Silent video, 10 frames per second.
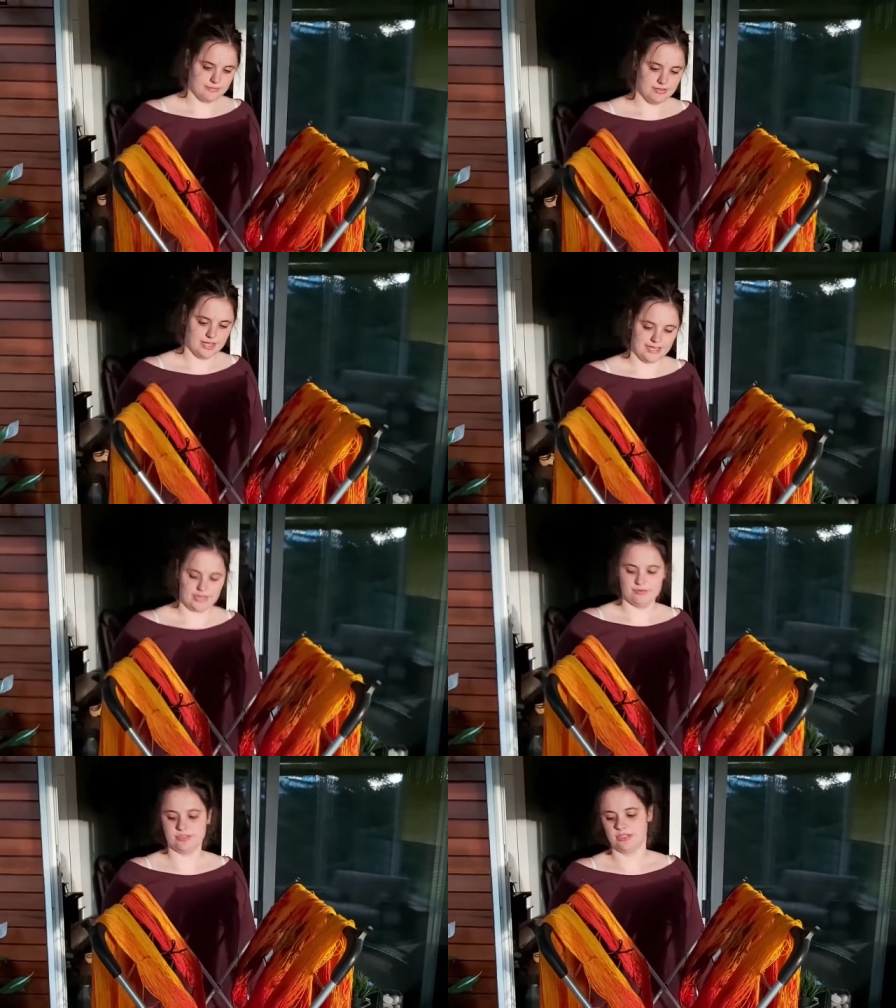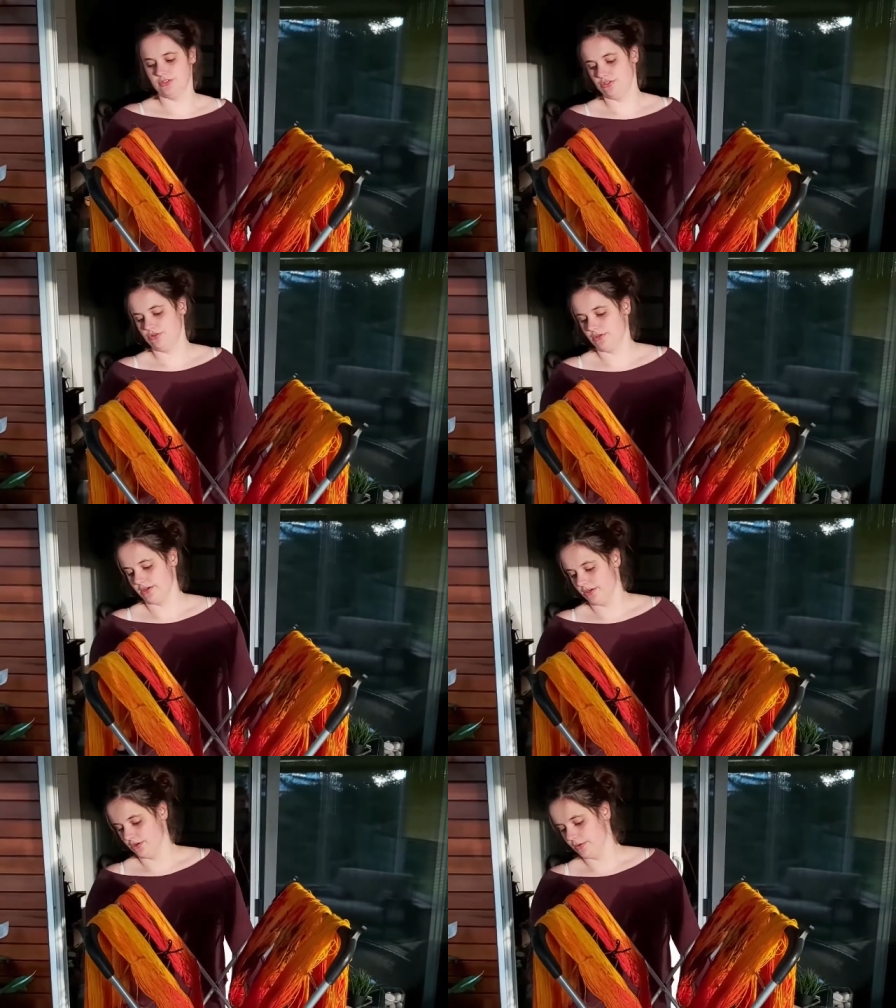I'm glad. I was gonna do
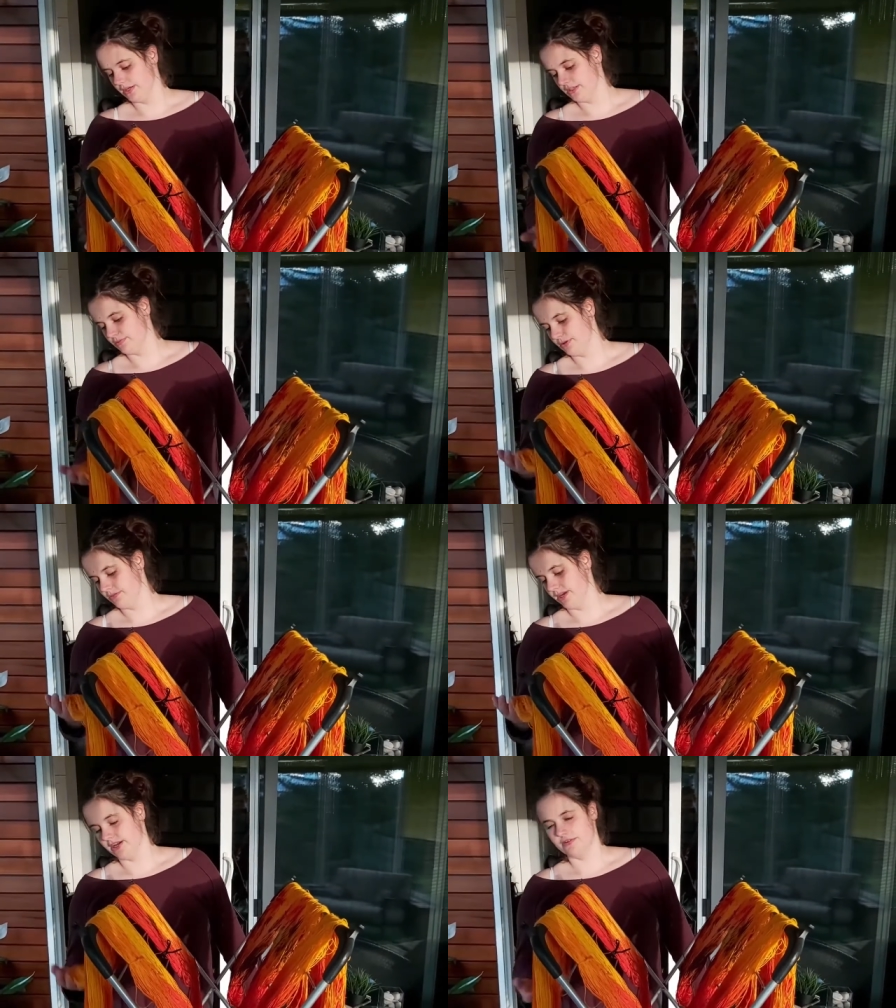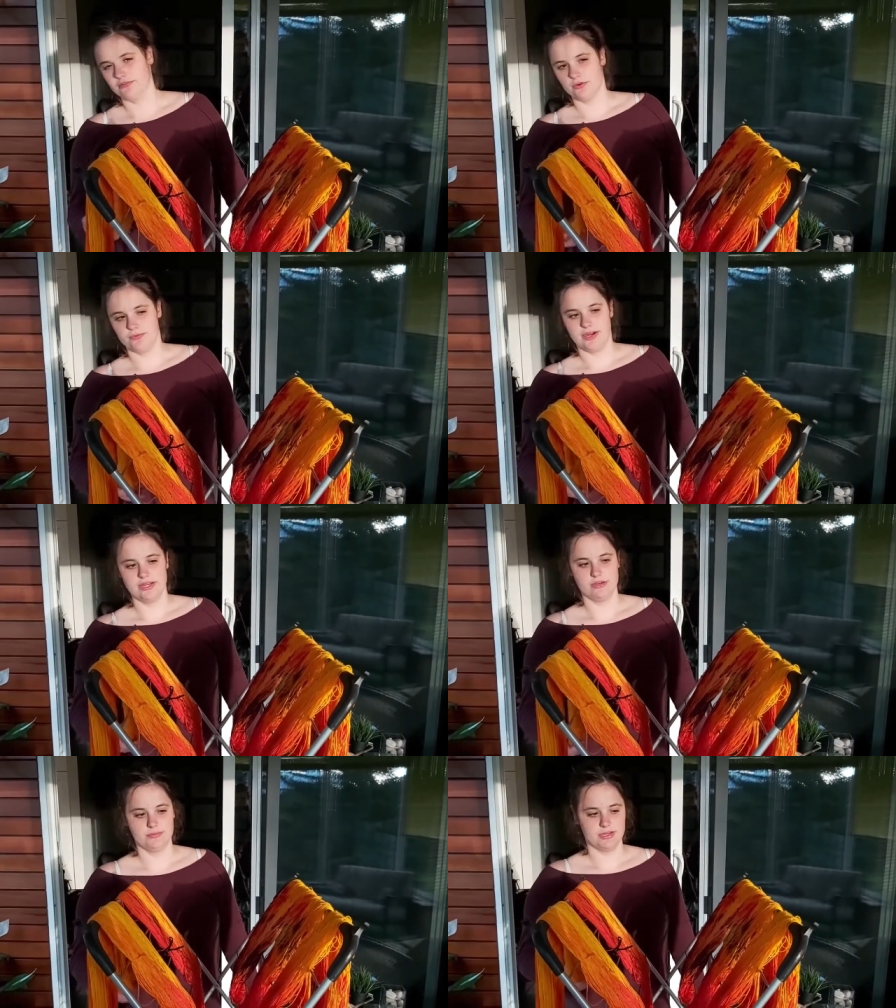a colorway that's been in my head for a while,